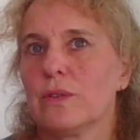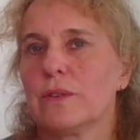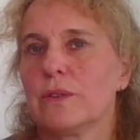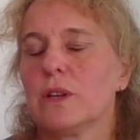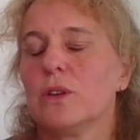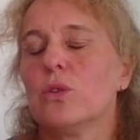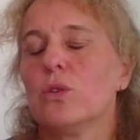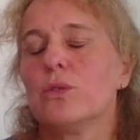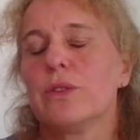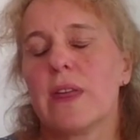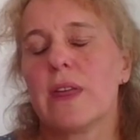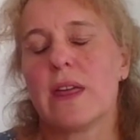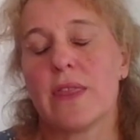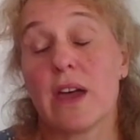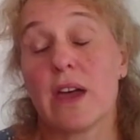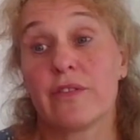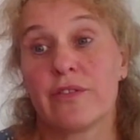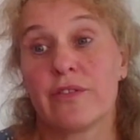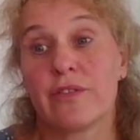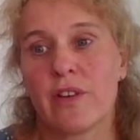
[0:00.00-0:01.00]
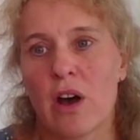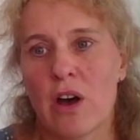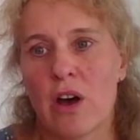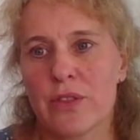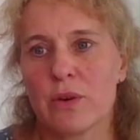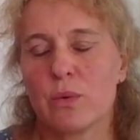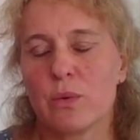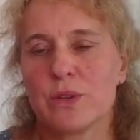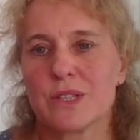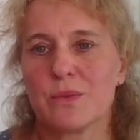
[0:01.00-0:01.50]
their
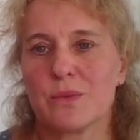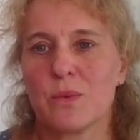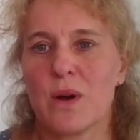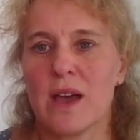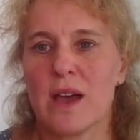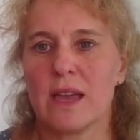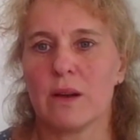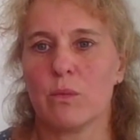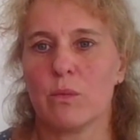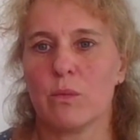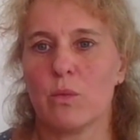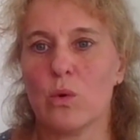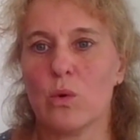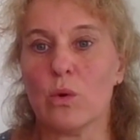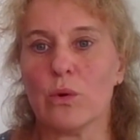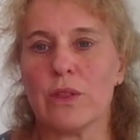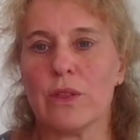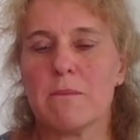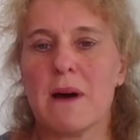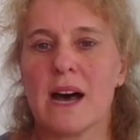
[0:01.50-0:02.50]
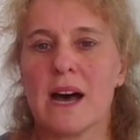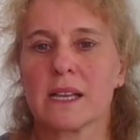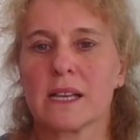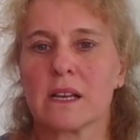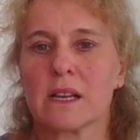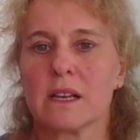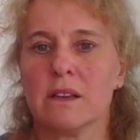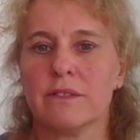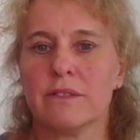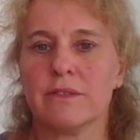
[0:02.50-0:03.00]
father was away at war, the
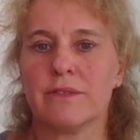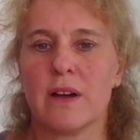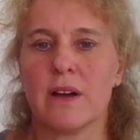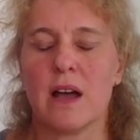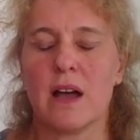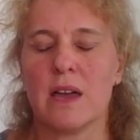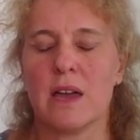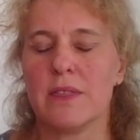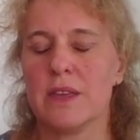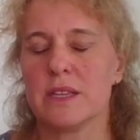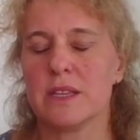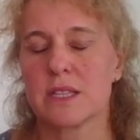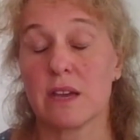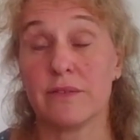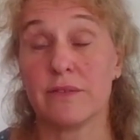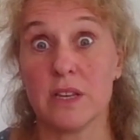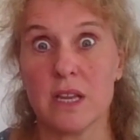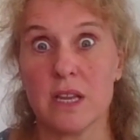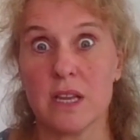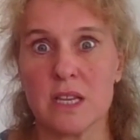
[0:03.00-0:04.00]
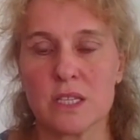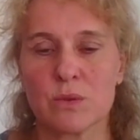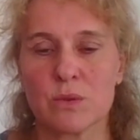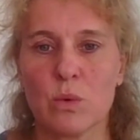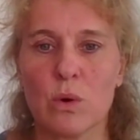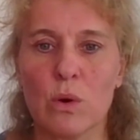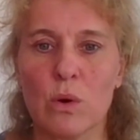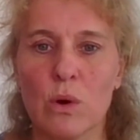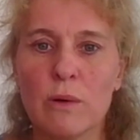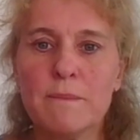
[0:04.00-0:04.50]
Battle of the 7 Years'
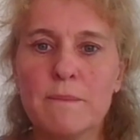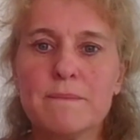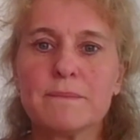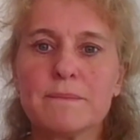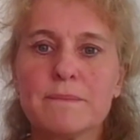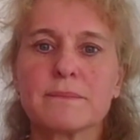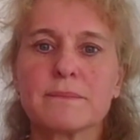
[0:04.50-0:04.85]
War,